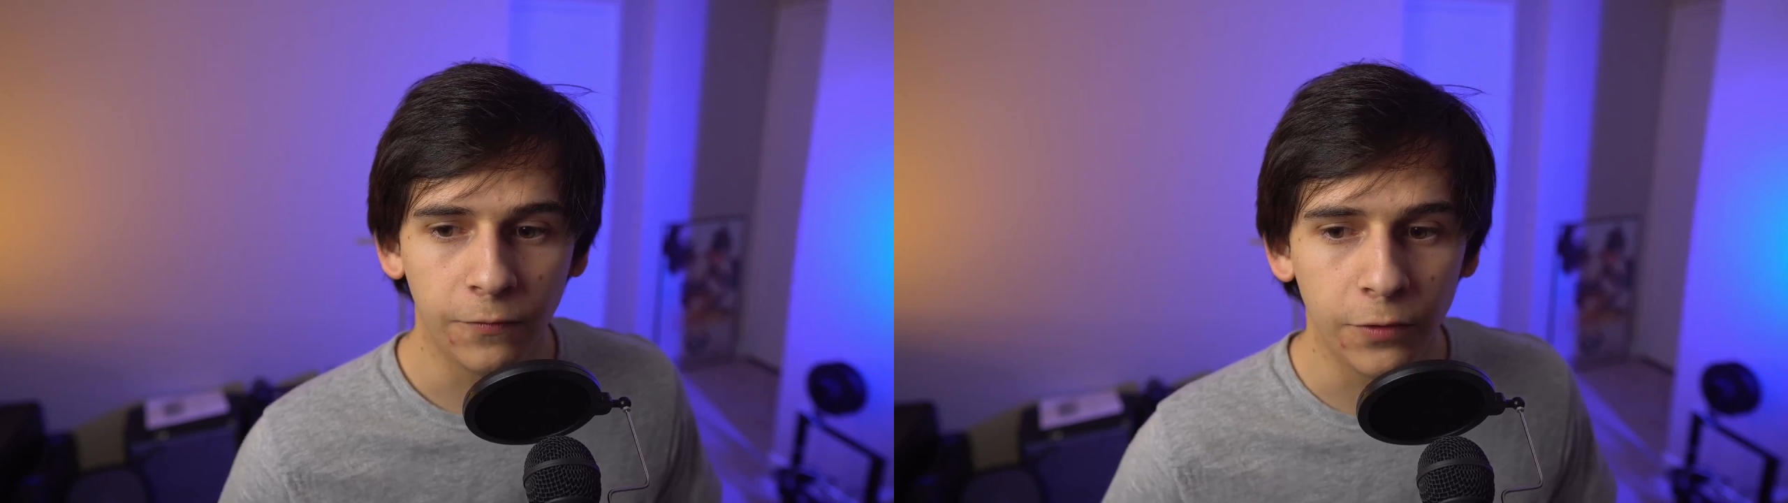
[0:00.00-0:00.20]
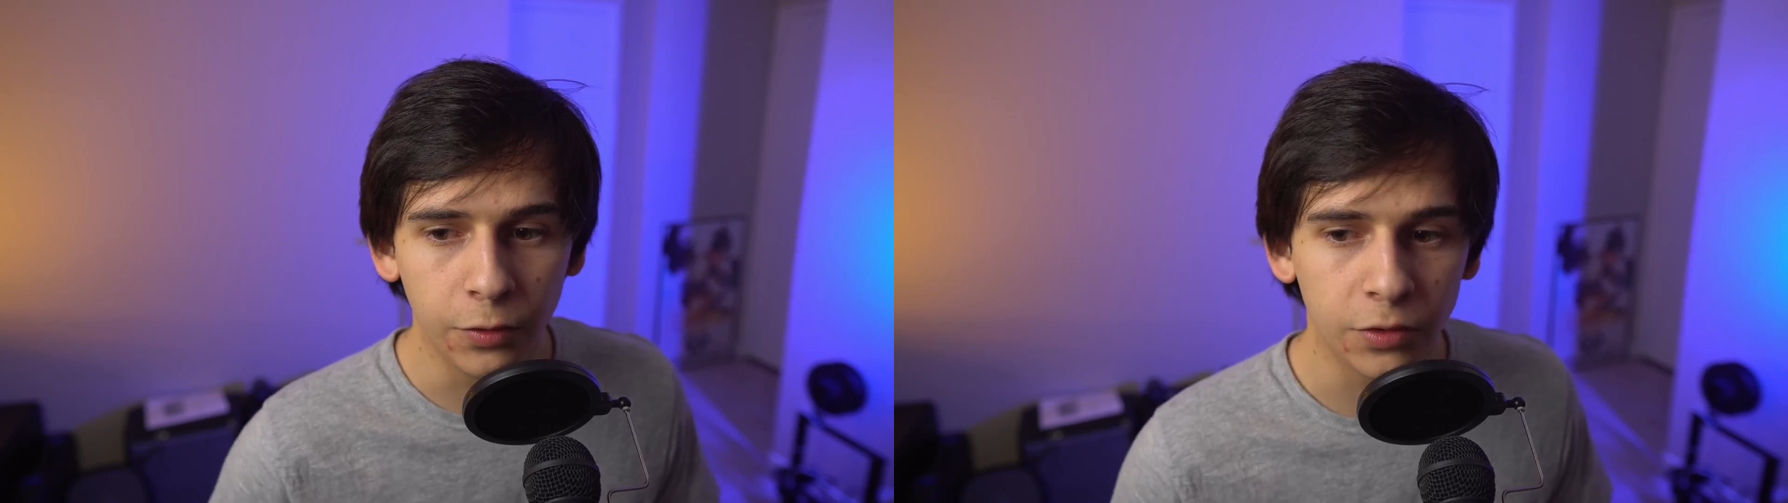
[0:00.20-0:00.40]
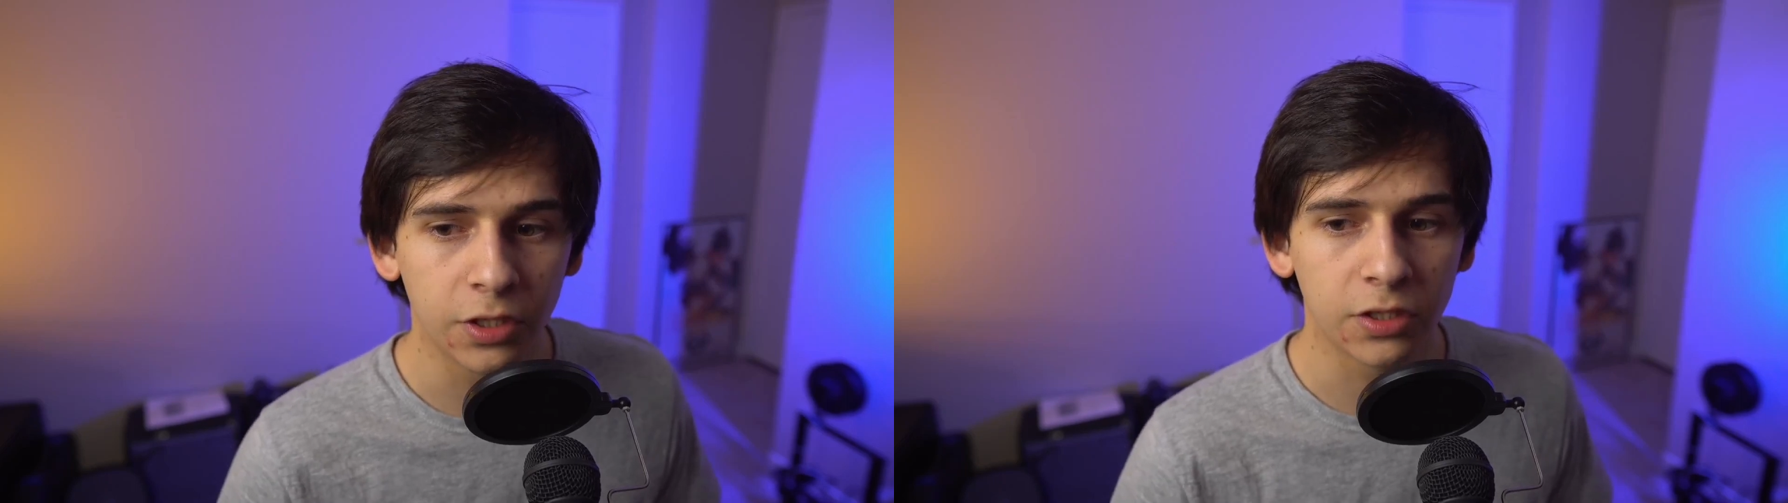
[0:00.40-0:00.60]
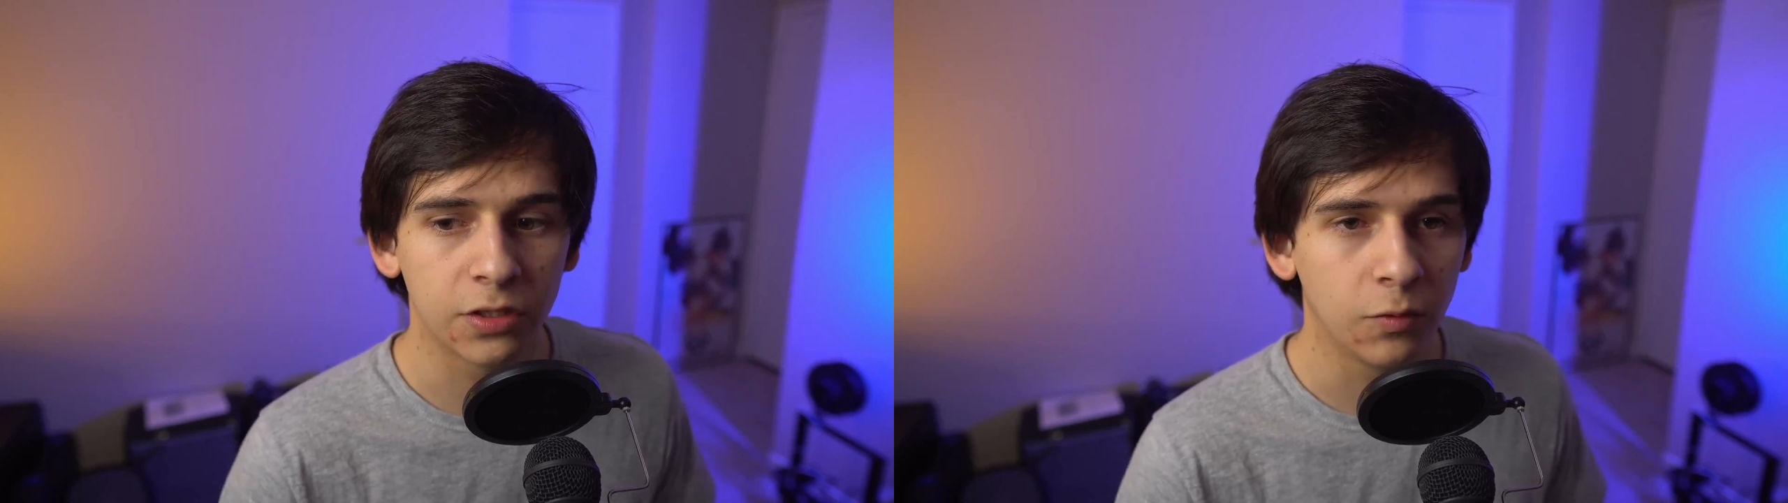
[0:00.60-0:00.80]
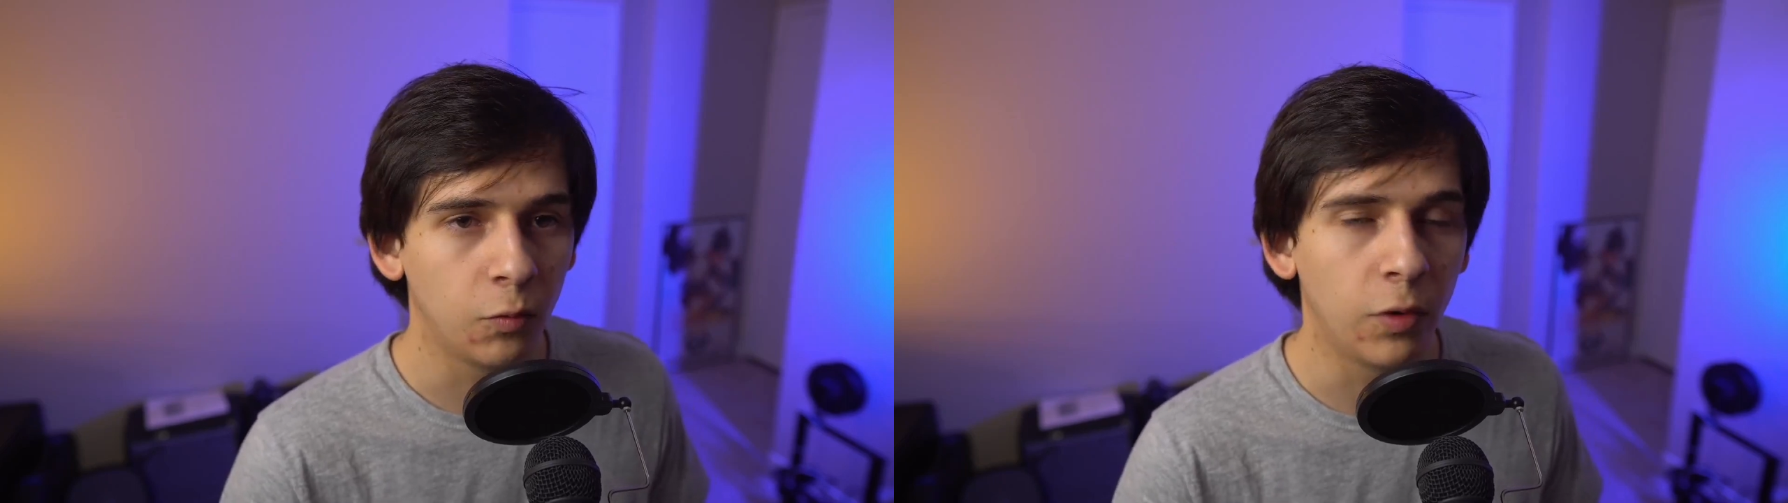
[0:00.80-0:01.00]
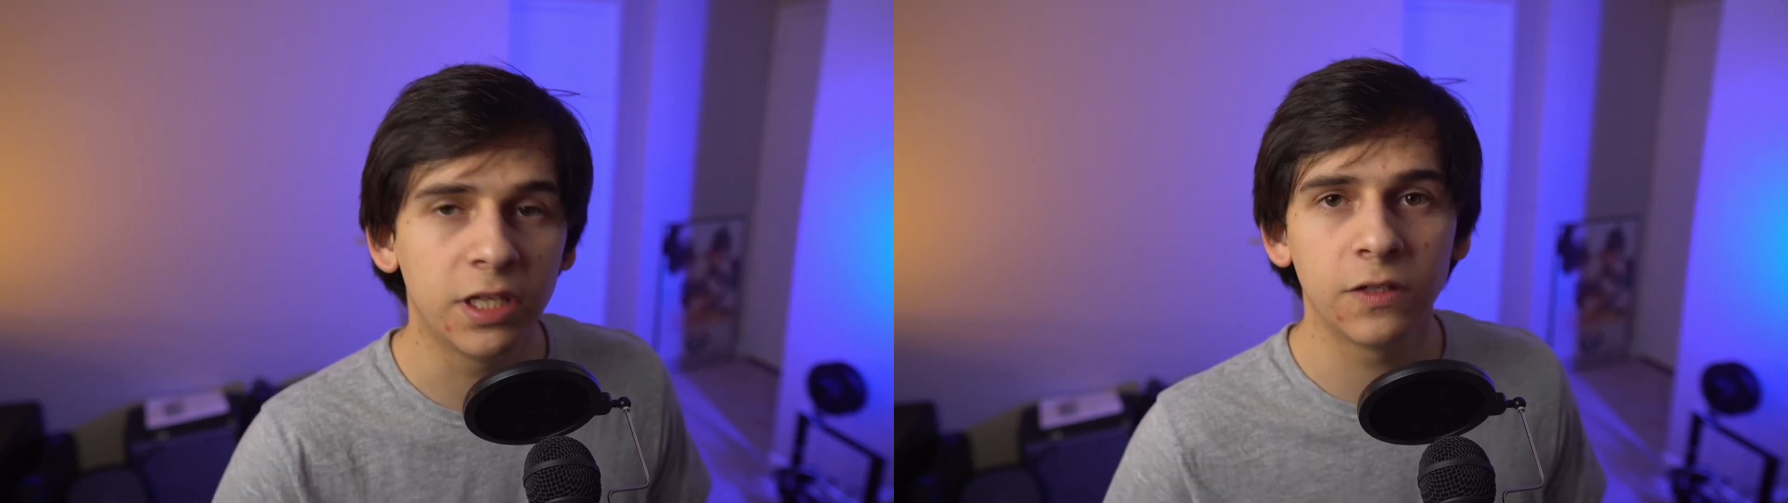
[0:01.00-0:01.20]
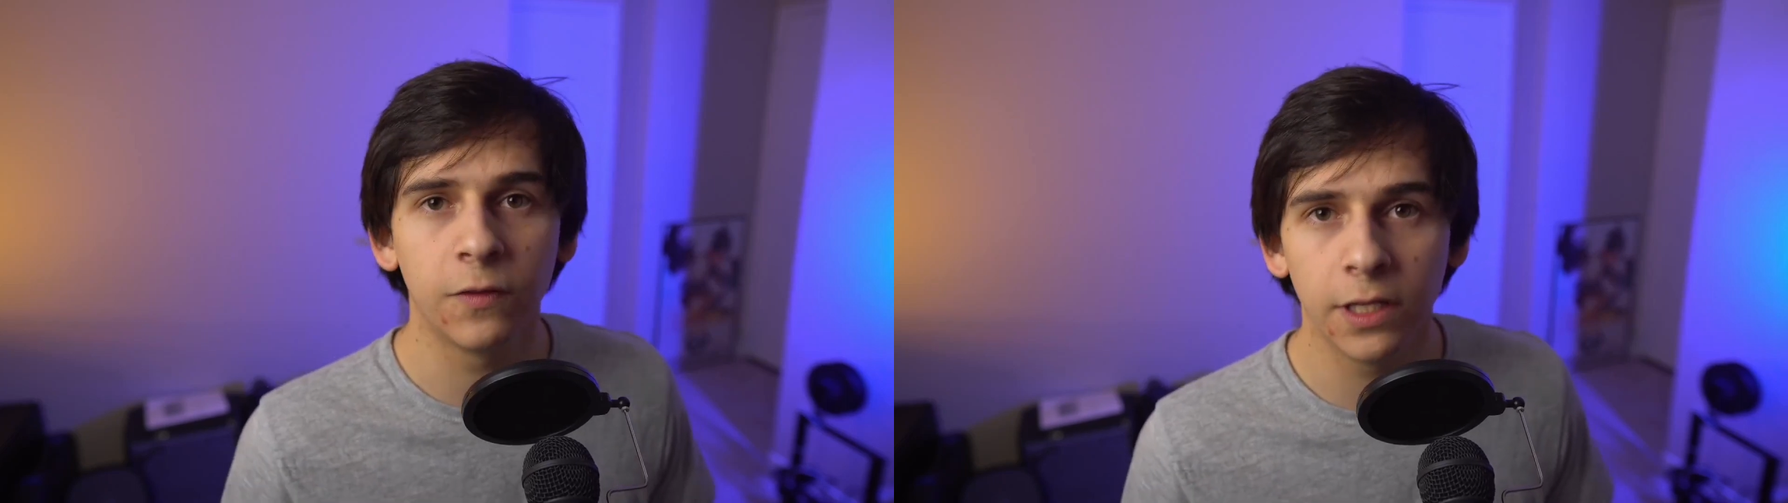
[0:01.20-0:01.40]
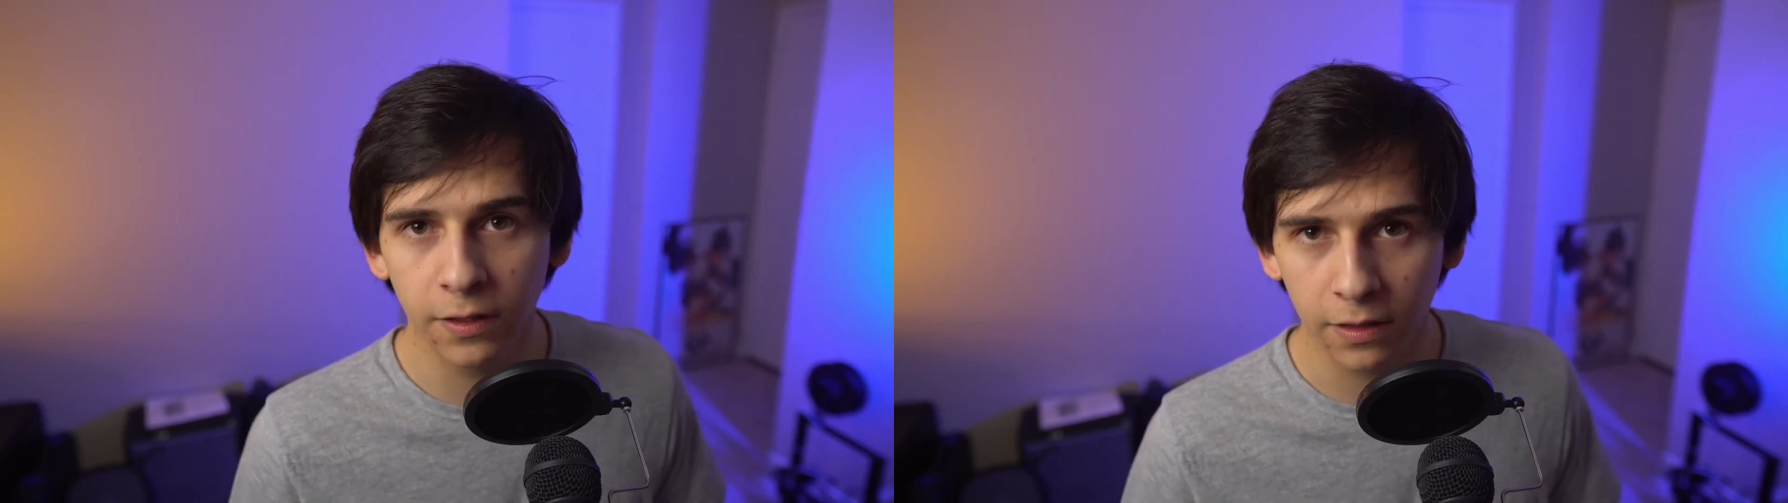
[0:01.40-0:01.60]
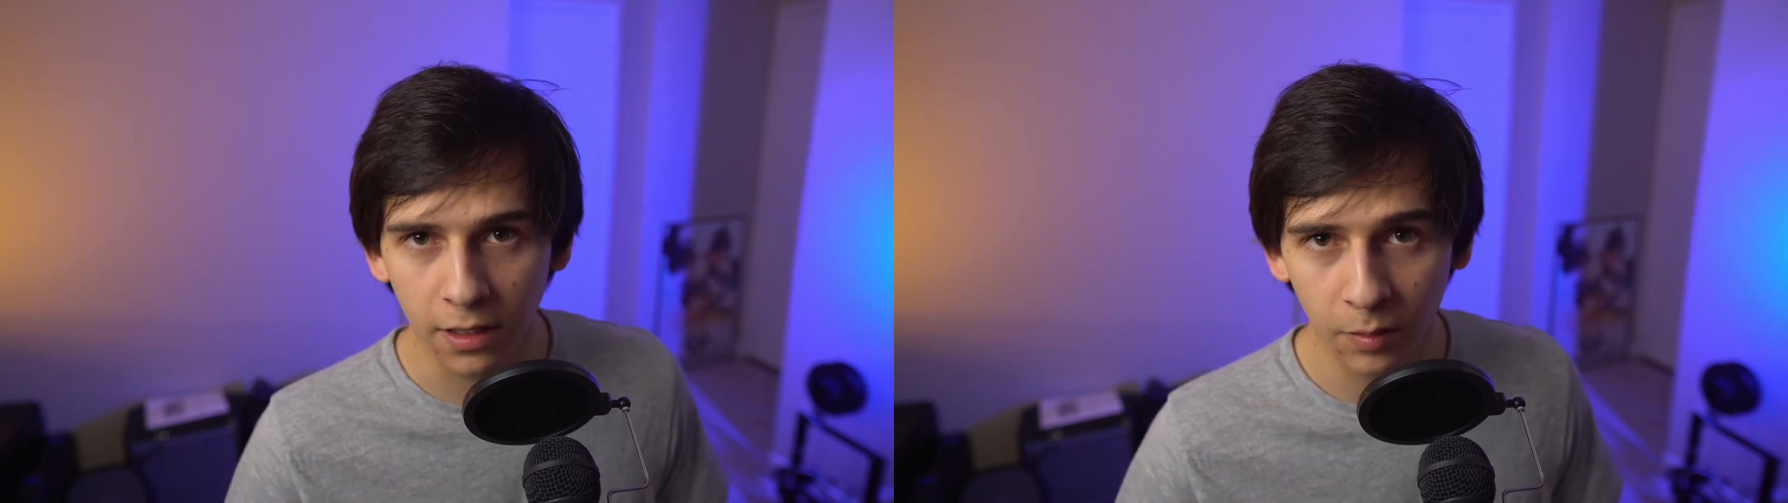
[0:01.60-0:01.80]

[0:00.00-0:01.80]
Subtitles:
you just wistfully think